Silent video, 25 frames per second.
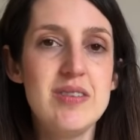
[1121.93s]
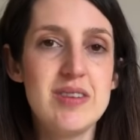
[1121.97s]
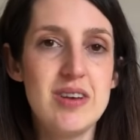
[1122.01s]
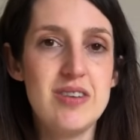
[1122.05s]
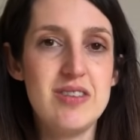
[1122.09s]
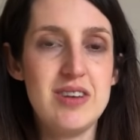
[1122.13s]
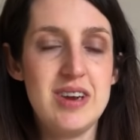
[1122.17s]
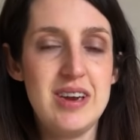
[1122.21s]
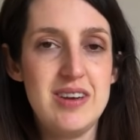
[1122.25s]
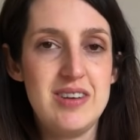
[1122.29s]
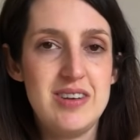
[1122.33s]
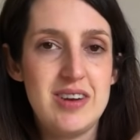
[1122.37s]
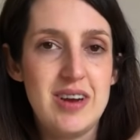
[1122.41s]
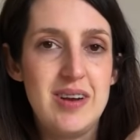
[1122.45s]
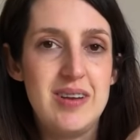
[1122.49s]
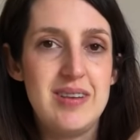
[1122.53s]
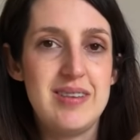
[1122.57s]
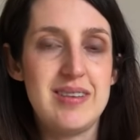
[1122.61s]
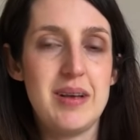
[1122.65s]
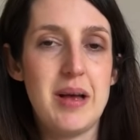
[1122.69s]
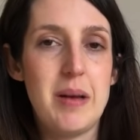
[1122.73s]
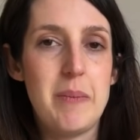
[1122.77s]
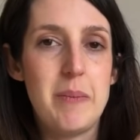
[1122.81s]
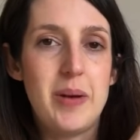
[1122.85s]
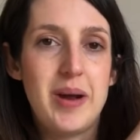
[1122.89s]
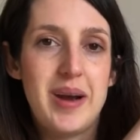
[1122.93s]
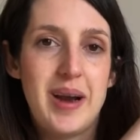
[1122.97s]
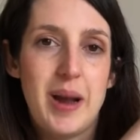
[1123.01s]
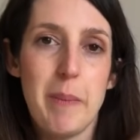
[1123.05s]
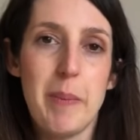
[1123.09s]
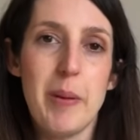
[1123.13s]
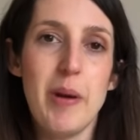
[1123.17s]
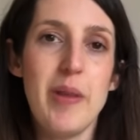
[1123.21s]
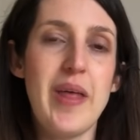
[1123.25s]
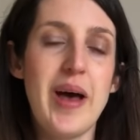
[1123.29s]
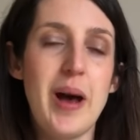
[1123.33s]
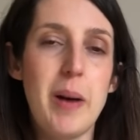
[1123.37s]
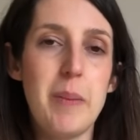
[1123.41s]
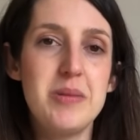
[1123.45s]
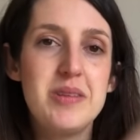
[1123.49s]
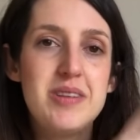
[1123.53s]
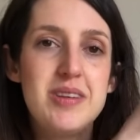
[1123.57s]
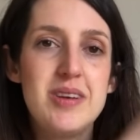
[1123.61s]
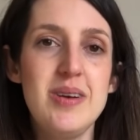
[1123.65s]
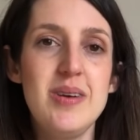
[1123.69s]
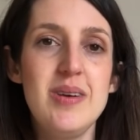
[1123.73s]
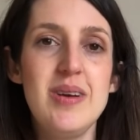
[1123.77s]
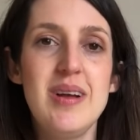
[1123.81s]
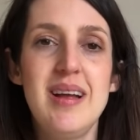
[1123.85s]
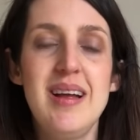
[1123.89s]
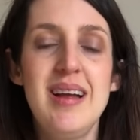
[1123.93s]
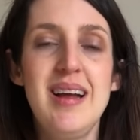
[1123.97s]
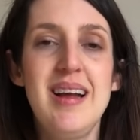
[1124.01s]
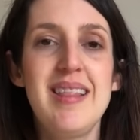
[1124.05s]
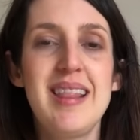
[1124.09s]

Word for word: so she chose um, one I'll put that up too.